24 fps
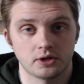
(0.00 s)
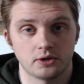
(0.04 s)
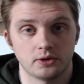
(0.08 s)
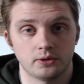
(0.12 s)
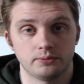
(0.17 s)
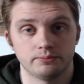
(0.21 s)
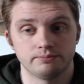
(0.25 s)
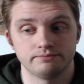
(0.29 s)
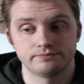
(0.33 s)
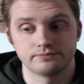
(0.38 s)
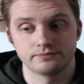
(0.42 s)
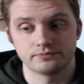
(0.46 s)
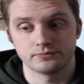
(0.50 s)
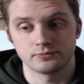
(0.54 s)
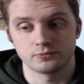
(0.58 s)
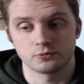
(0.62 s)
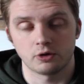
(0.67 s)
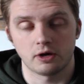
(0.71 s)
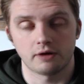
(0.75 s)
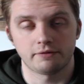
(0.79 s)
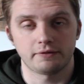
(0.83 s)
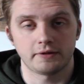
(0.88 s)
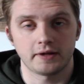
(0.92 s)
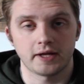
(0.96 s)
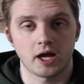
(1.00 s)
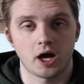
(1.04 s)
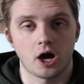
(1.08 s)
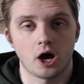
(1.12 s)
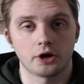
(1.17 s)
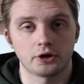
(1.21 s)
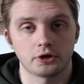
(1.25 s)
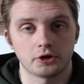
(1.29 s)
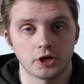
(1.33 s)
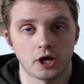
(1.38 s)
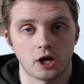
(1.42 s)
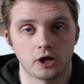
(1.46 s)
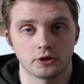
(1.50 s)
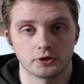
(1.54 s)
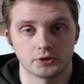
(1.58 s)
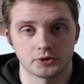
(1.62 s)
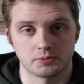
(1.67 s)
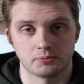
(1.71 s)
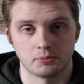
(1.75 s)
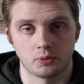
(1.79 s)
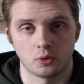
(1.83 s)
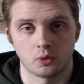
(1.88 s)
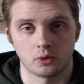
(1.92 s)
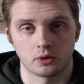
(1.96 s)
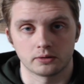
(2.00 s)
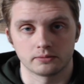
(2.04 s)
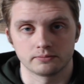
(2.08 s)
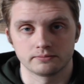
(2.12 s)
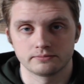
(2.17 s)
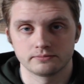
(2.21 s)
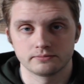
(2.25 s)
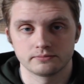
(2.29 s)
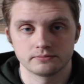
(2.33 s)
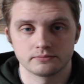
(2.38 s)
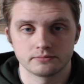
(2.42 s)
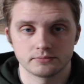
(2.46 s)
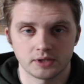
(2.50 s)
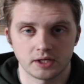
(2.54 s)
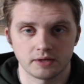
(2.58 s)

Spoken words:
So roughly $100 more,